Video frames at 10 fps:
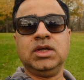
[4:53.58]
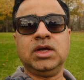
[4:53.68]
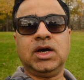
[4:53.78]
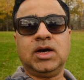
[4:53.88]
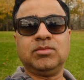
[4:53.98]

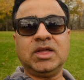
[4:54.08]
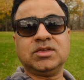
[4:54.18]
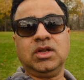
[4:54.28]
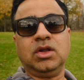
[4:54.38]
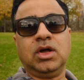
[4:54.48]

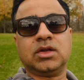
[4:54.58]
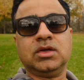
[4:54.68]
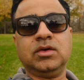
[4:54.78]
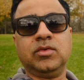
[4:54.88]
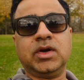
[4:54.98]
That's a lot,
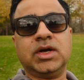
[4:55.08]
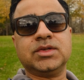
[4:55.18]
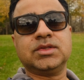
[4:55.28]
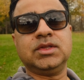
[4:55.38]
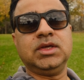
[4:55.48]

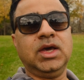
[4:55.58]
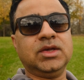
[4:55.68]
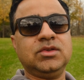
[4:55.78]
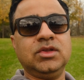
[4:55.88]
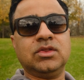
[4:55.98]
whereas the
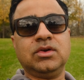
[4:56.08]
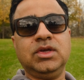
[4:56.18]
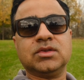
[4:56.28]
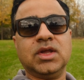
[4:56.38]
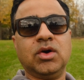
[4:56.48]

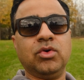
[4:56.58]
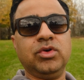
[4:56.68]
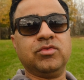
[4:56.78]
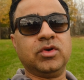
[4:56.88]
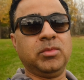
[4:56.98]
X-T3 is now
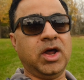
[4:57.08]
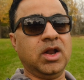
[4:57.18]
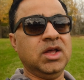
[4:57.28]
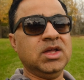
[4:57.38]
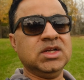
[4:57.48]
going for about
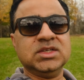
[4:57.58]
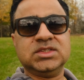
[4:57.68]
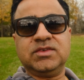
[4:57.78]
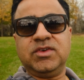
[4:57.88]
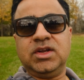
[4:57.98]

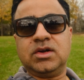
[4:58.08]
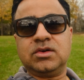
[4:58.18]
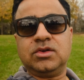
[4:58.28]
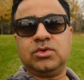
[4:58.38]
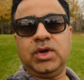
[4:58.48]

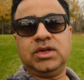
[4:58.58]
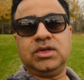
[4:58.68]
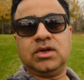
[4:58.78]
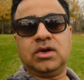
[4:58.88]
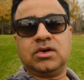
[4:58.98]
$1,700 to
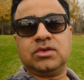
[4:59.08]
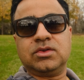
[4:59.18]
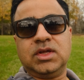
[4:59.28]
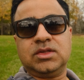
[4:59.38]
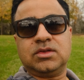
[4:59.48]
$1,800.
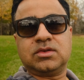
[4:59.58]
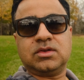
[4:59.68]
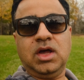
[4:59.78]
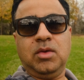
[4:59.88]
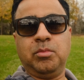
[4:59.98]
So that's
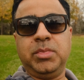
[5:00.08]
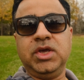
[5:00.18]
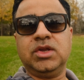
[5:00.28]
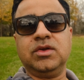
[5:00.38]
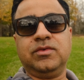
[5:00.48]
a
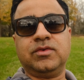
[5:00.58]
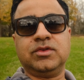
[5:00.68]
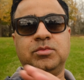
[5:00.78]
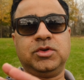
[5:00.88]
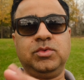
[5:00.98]
big
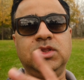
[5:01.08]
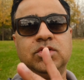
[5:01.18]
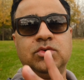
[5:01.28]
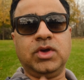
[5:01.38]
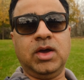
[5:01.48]
difference between the
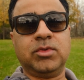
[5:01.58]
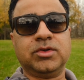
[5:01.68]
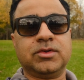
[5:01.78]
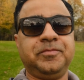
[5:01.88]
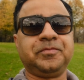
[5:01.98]
two cameras.